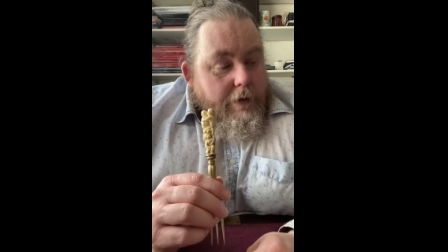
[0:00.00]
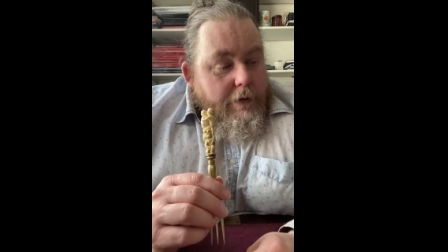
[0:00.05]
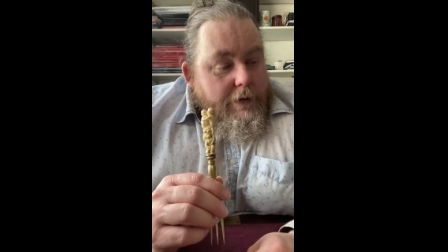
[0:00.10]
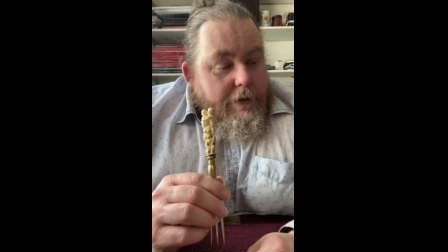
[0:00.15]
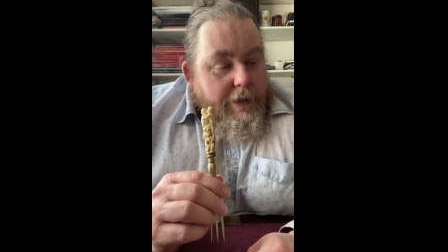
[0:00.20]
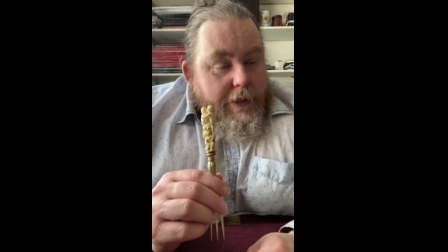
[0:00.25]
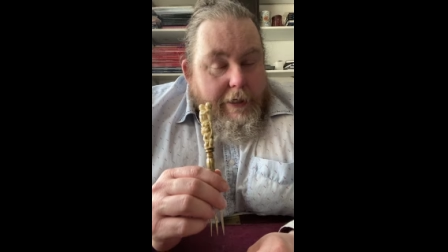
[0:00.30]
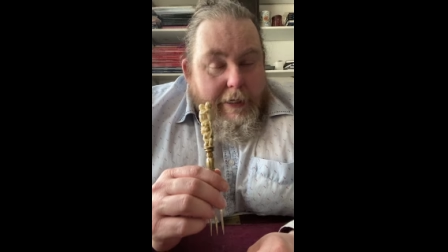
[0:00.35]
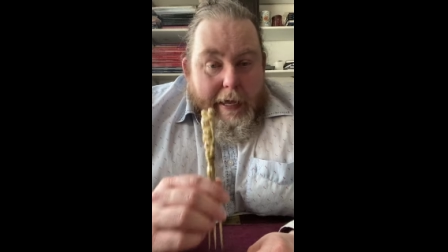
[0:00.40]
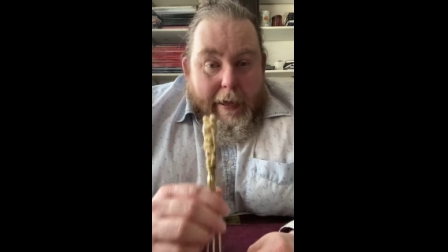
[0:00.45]

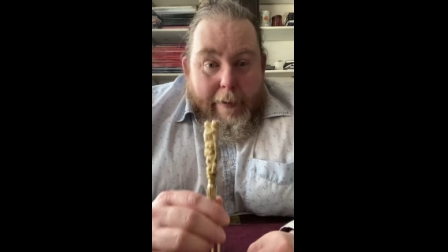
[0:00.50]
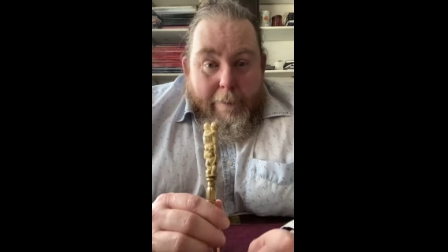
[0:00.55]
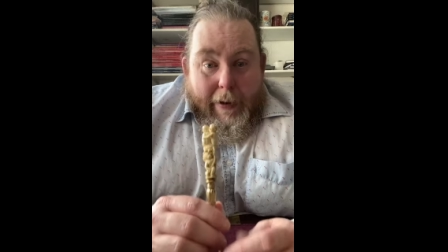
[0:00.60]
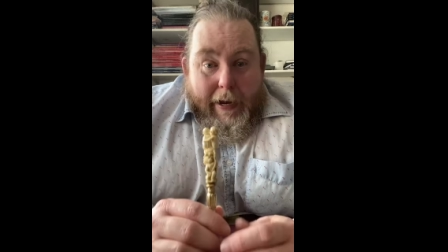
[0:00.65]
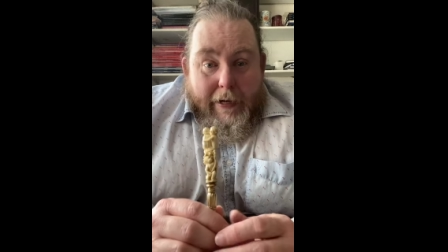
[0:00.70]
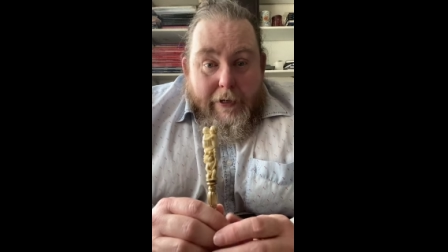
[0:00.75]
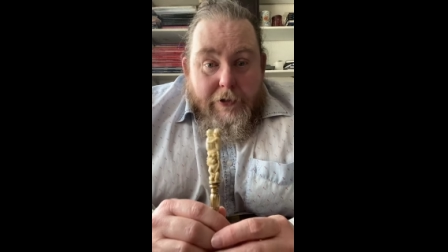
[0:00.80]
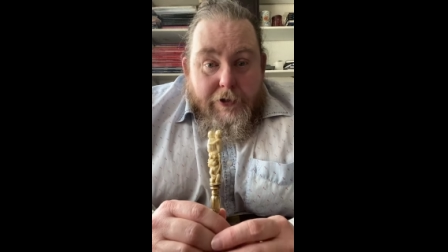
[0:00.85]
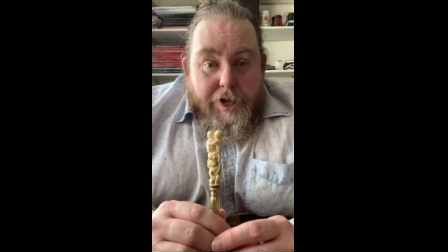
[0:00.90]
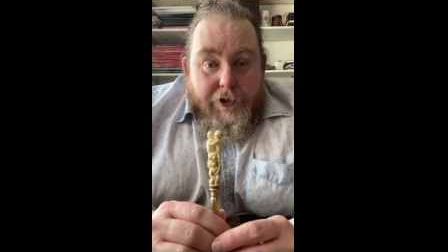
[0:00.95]
to get
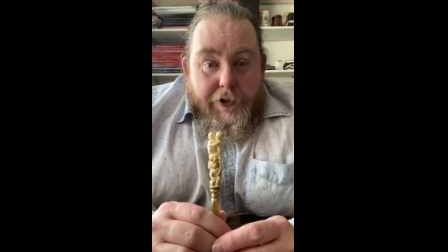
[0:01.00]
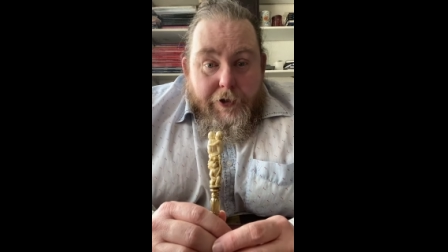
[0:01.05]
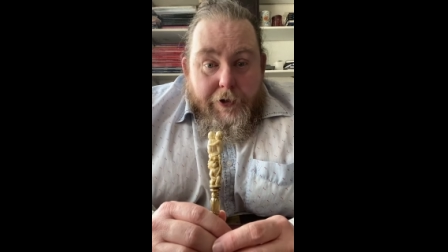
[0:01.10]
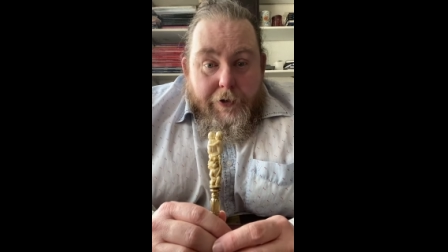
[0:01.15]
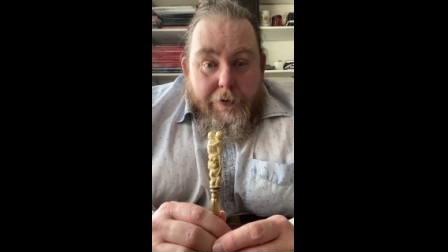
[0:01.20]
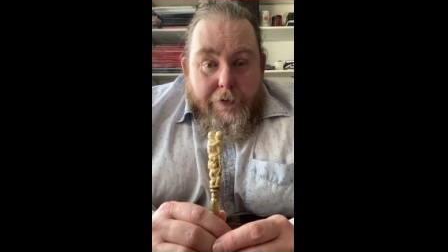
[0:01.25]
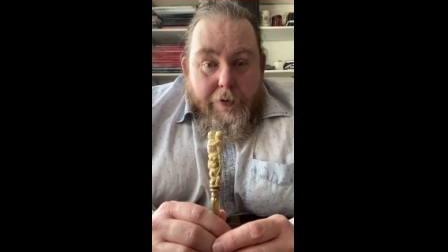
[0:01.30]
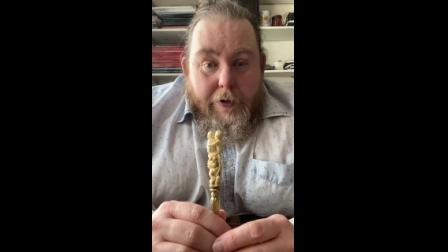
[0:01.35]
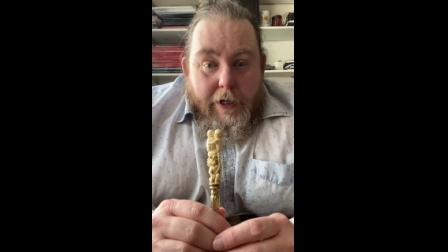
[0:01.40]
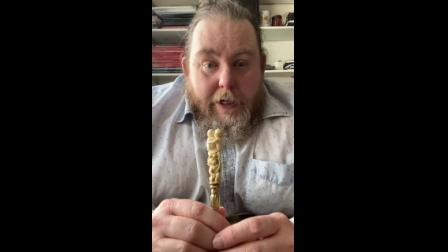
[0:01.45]
back to
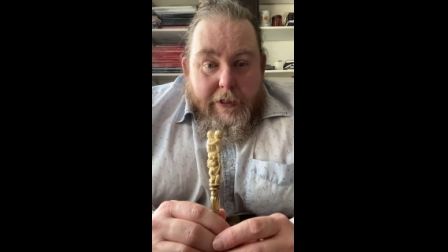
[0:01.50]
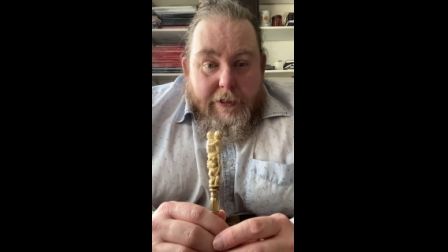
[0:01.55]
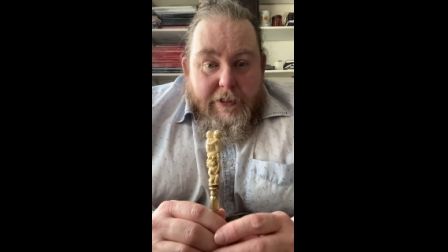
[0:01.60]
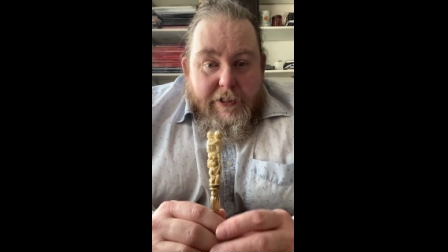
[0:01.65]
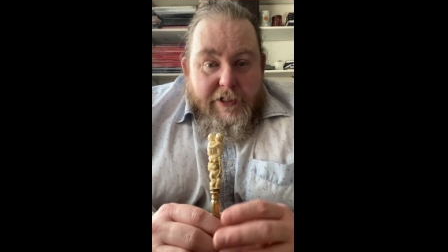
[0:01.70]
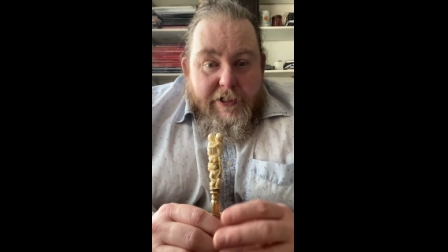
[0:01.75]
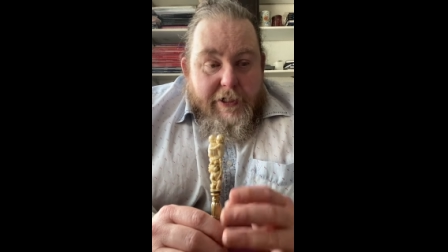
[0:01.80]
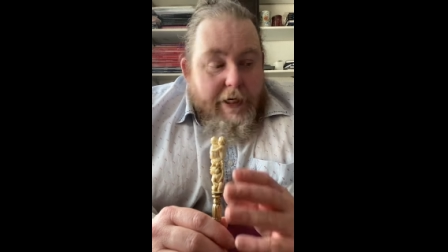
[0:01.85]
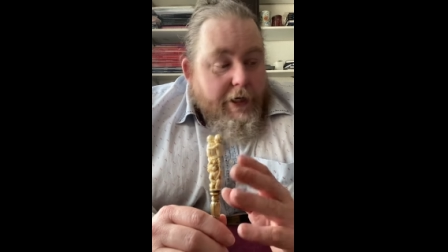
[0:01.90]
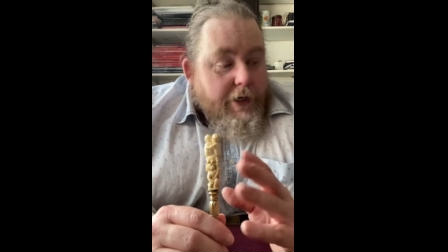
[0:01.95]
you and
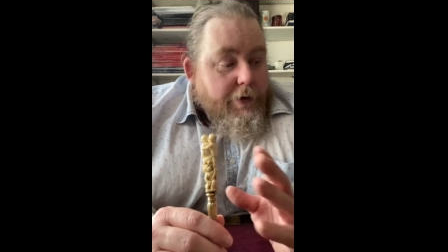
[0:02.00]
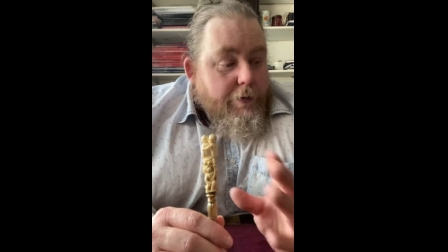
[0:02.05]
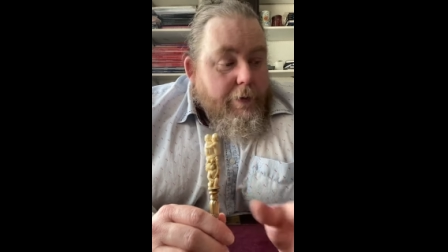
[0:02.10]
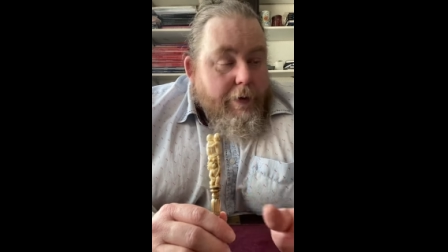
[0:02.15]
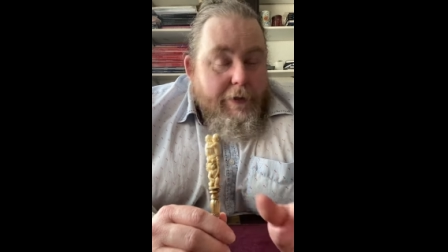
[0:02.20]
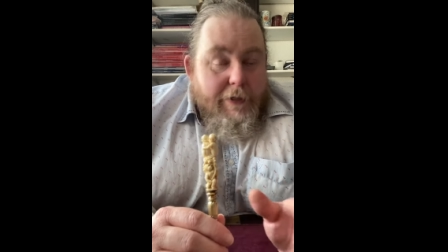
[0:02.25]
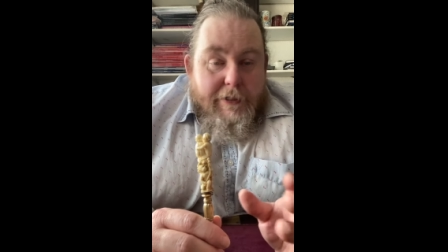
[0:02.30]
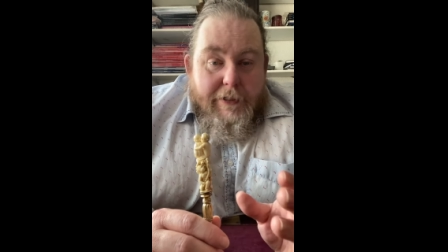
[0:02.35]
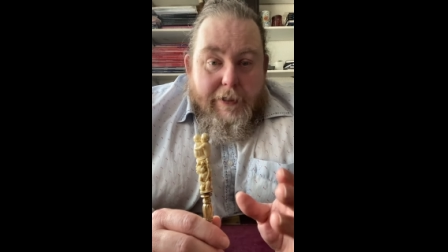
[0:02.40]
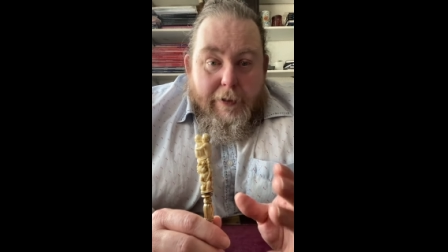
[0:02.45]
to tell you
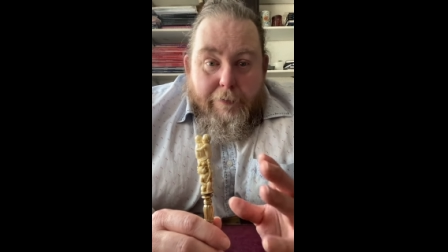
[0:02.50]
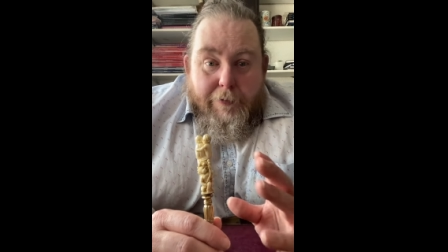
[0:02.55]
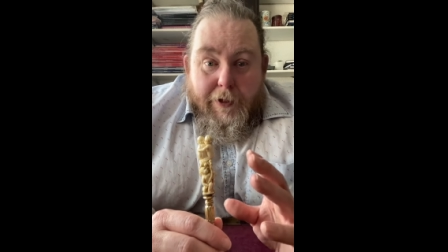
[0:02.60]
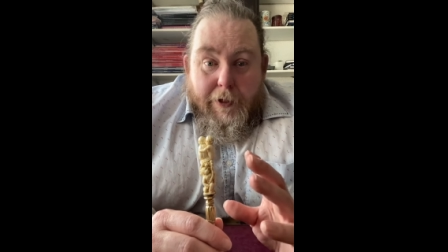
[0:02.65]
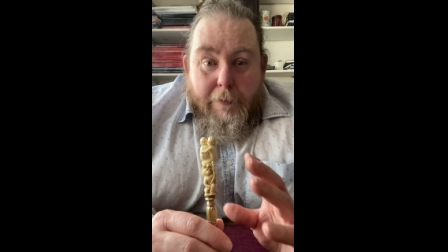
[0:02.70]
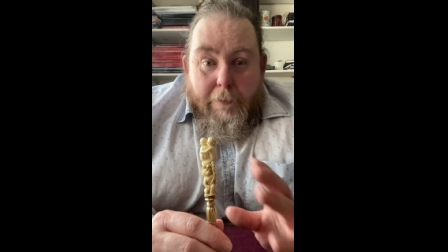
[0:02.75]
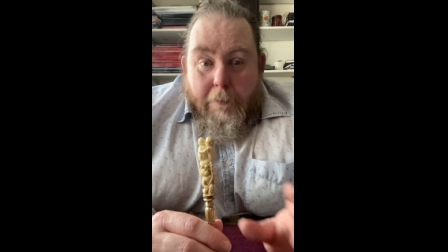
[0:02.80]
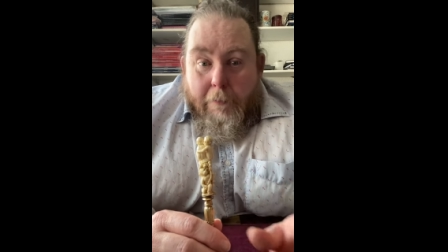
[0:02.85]
whether something